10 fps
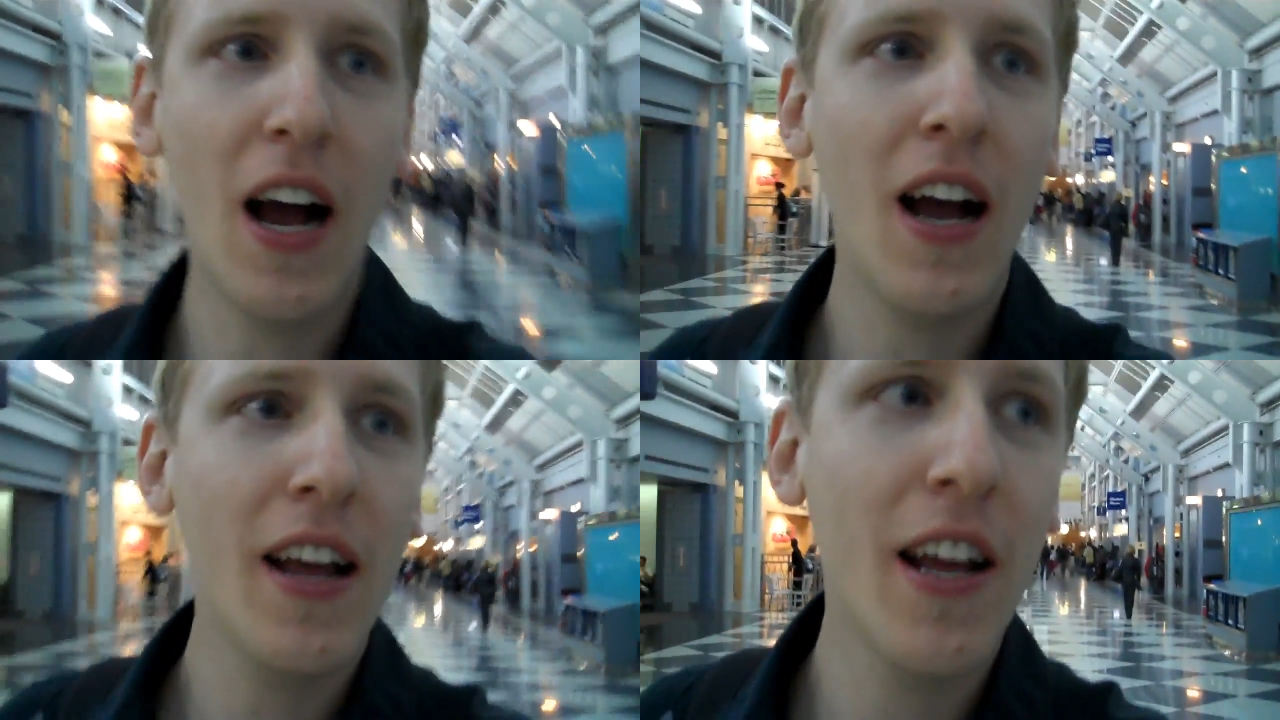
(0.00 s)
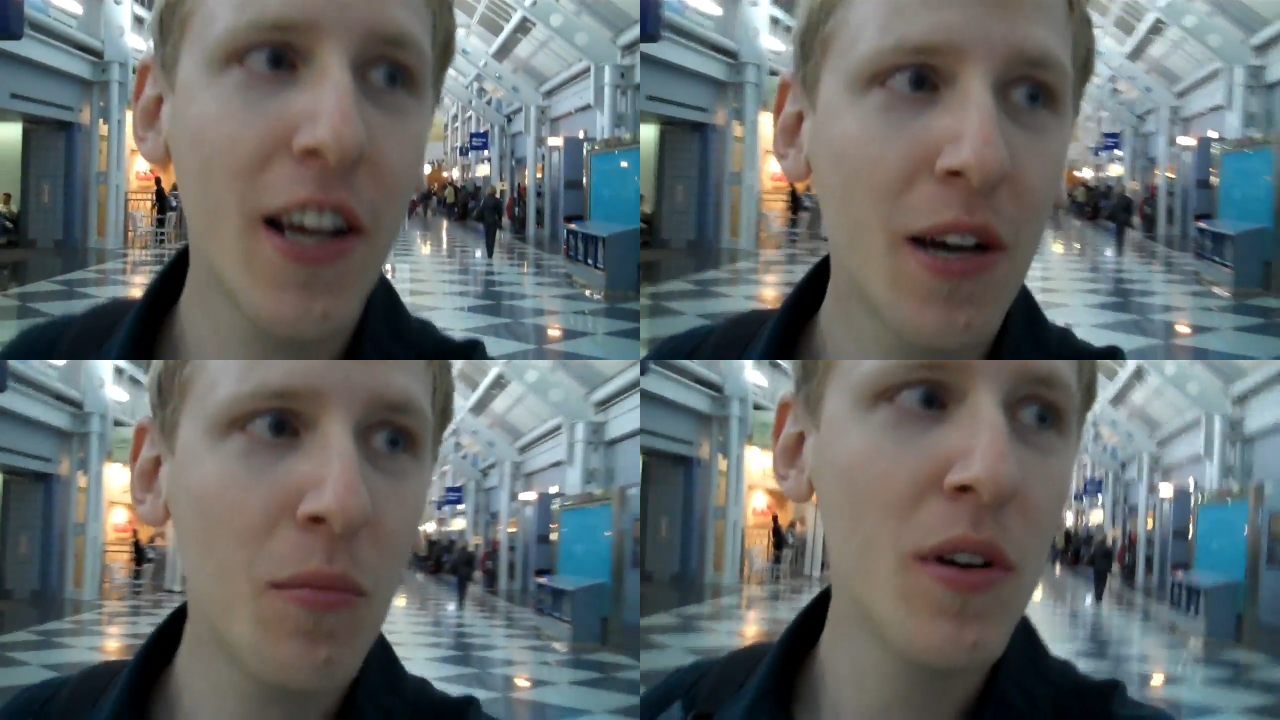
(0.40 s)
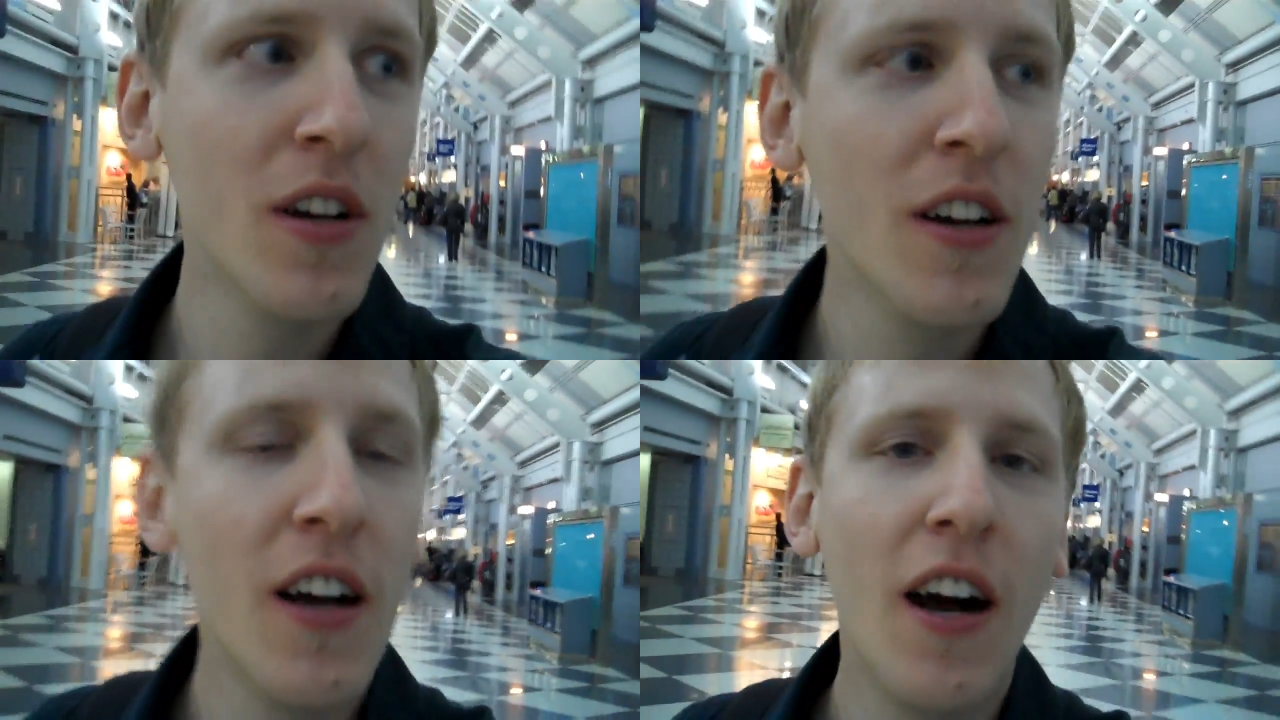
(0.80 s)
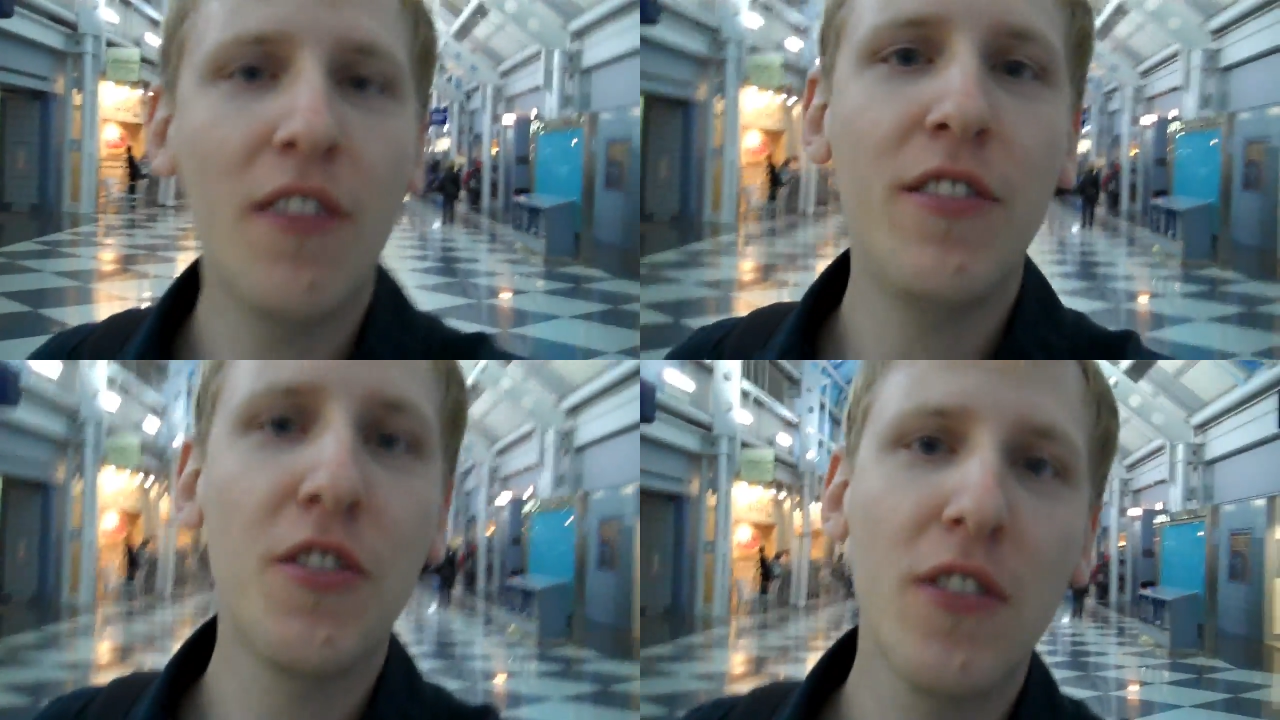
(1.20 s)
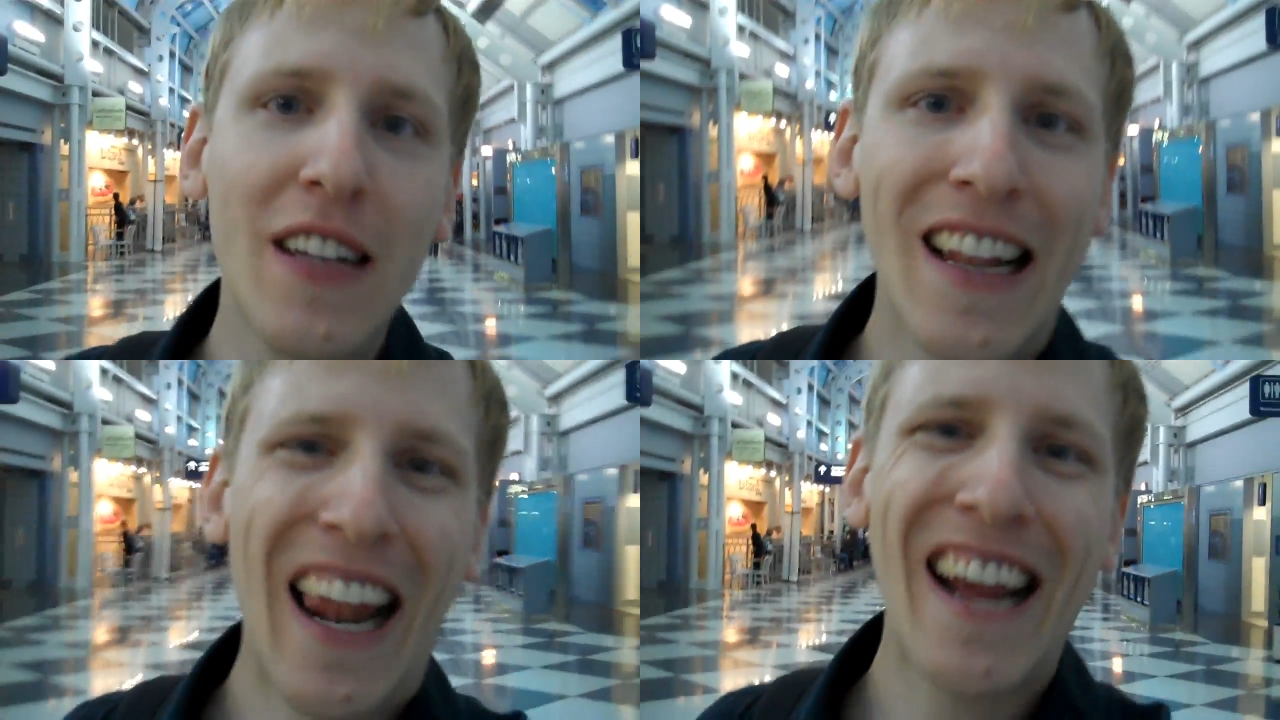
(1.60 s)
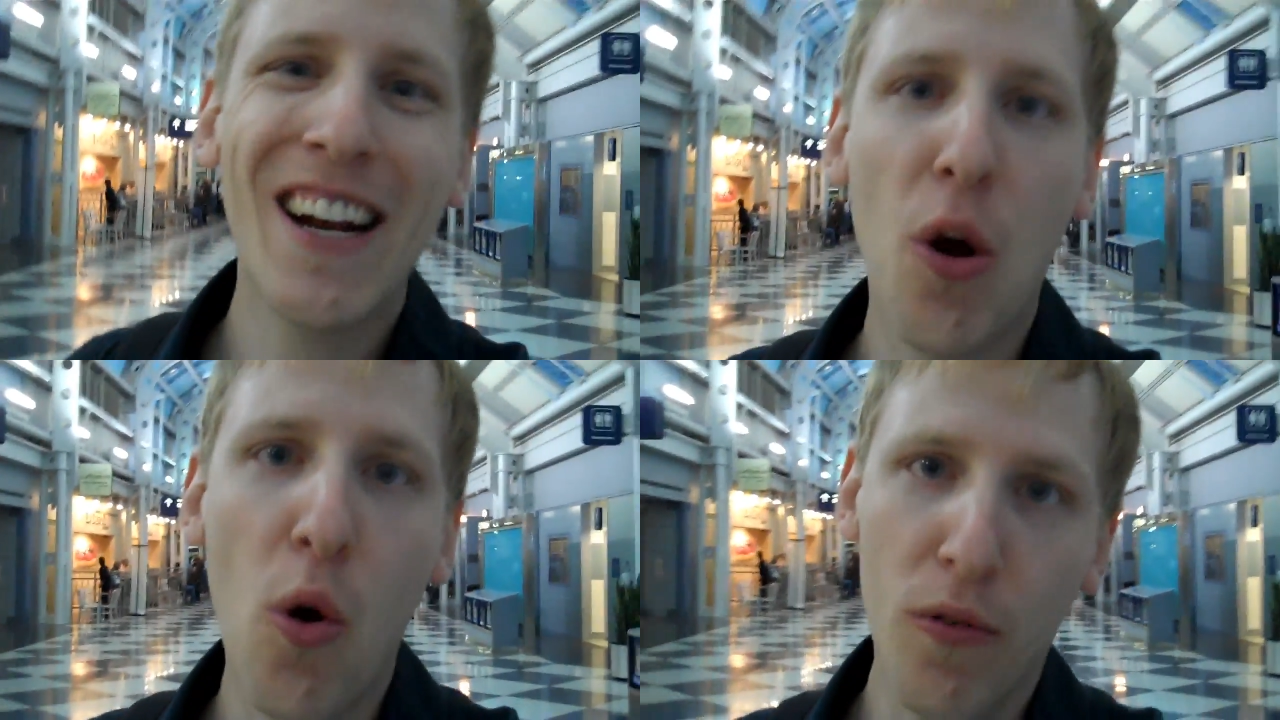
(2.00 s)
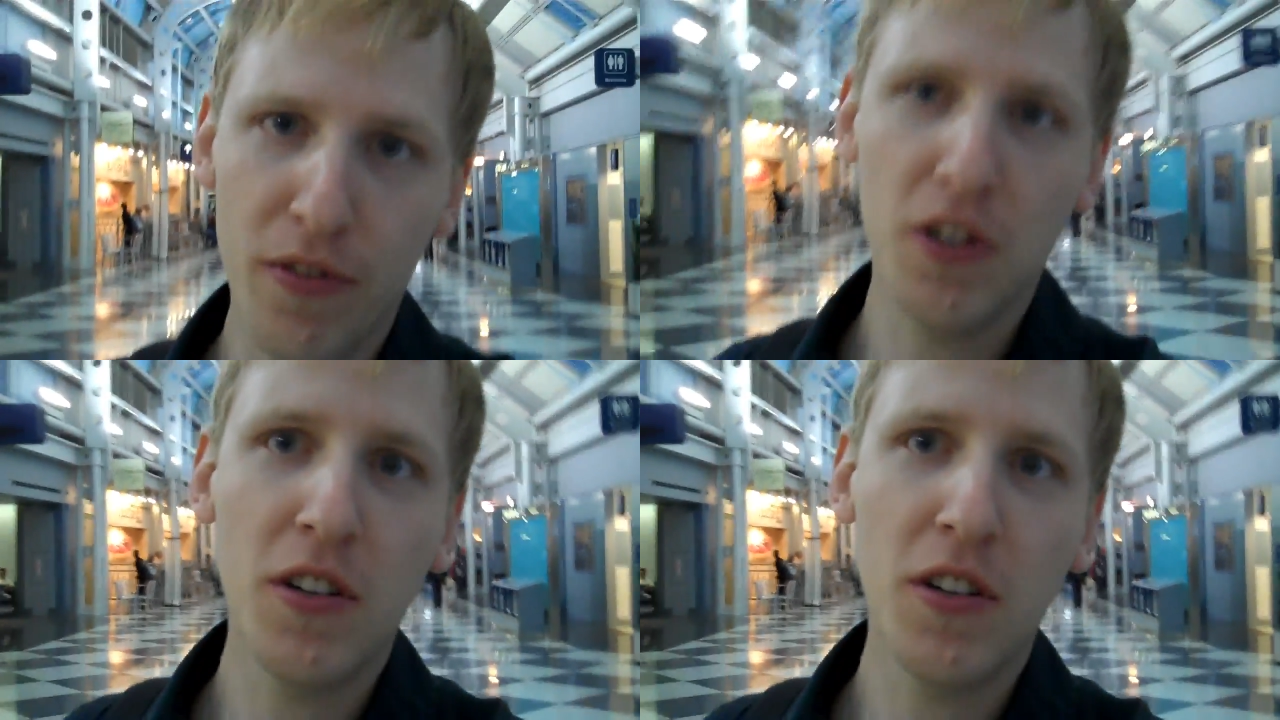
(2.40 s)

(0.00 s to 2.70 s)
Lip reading: I am officially laid over.